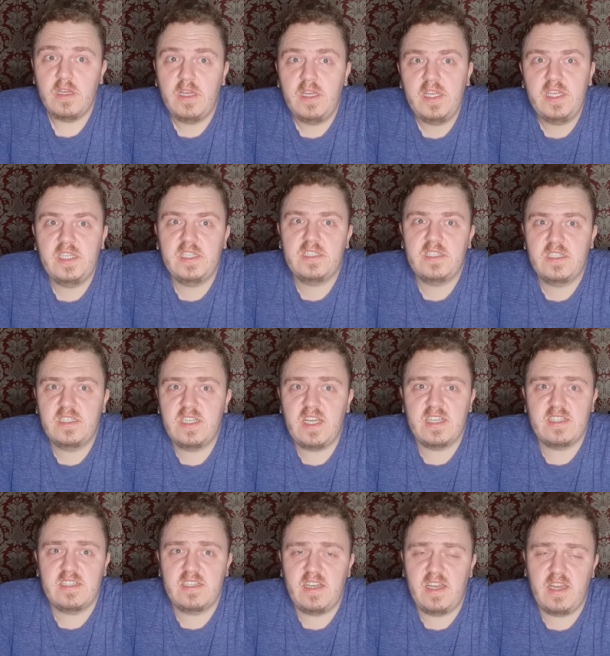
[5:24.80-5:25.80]
It
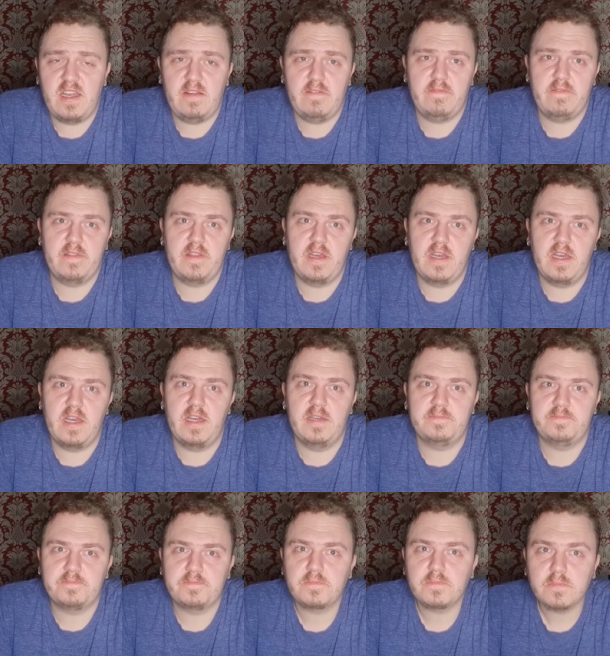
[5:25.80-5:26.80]
doesn't have the
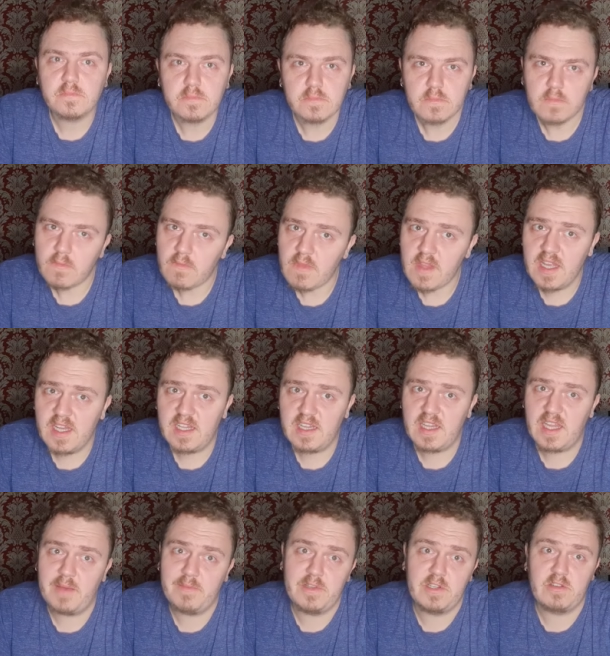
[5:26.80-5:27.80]

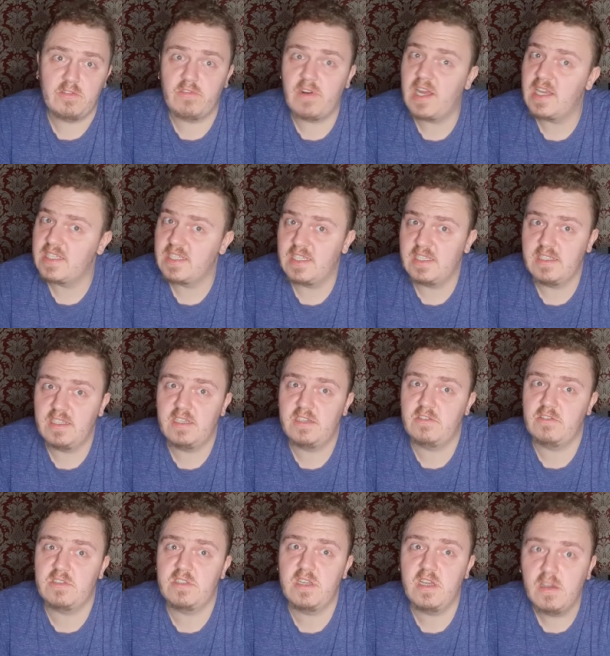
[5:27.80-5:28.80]
lemongrass and
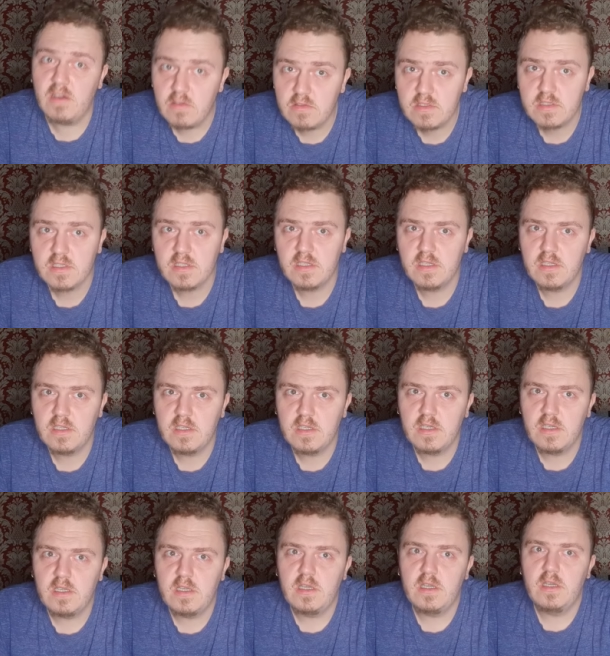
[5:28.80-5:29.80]
citrus notes
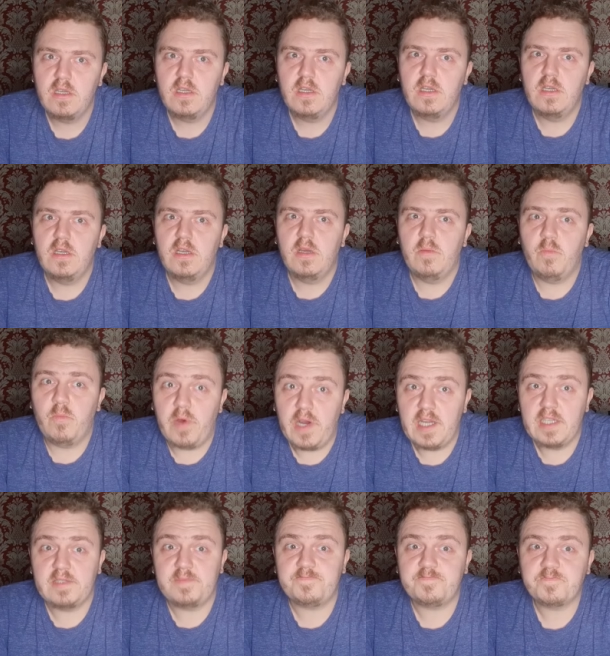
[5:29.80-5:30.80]

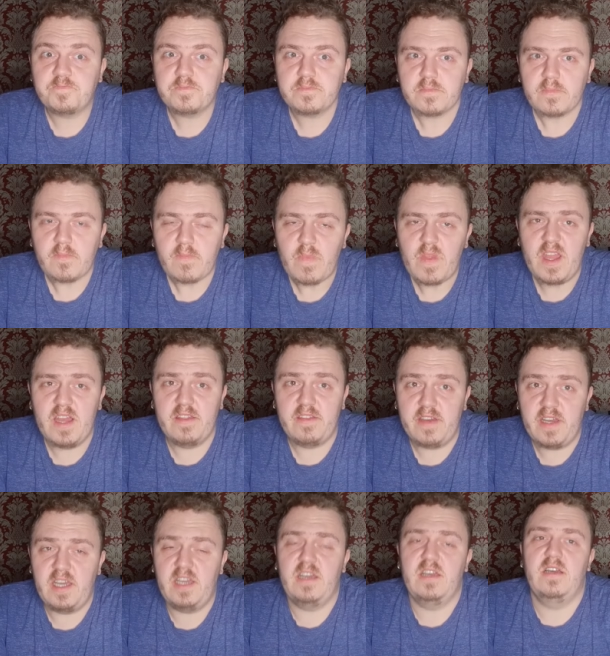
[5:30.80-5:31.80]
but
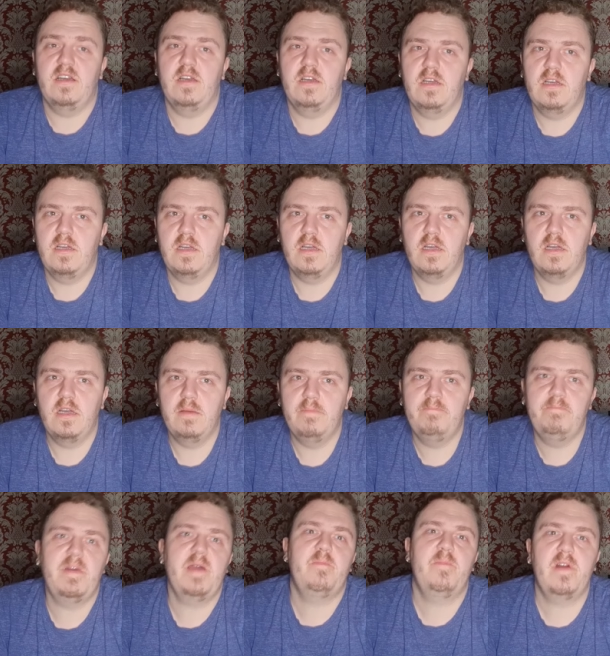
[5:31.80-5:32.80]
the
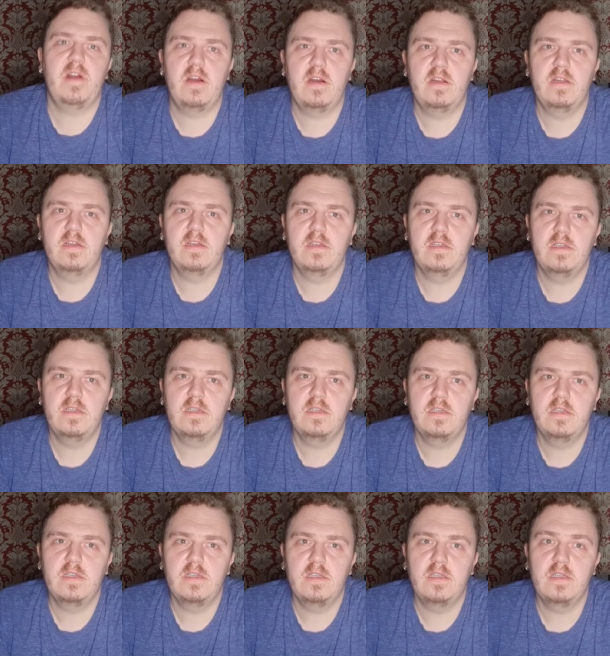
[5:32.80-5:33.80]
pepper
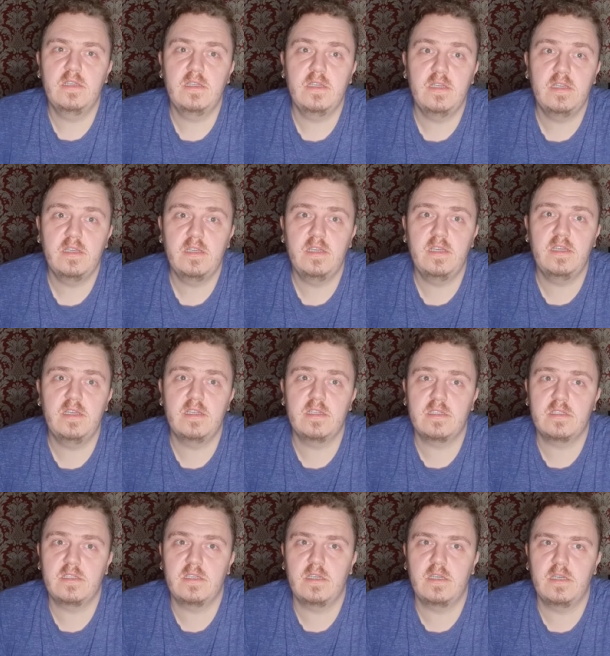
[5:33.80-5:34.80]

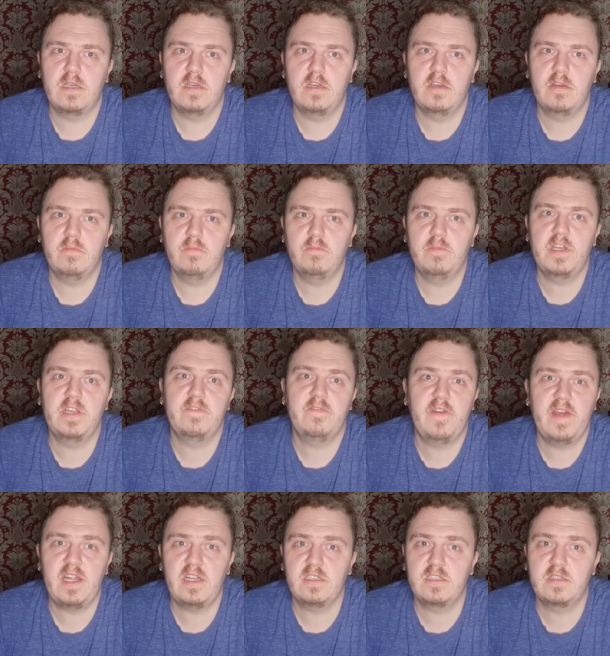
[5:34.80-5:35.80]
is uh, being
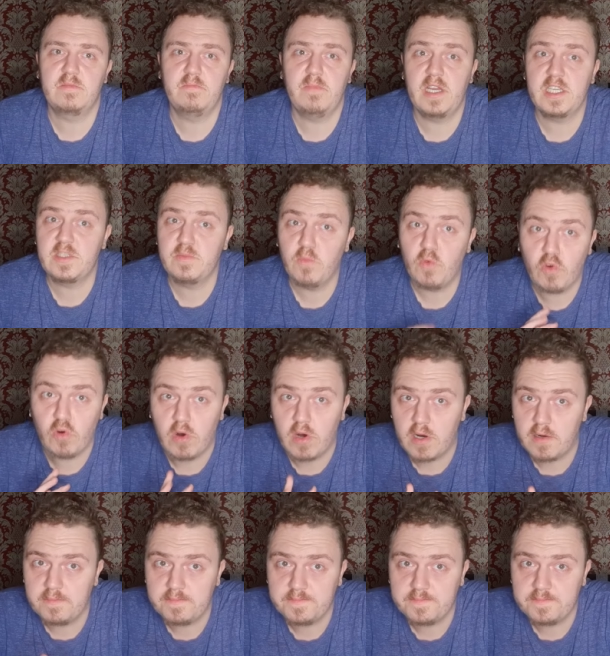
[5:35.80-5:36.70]
felt much more.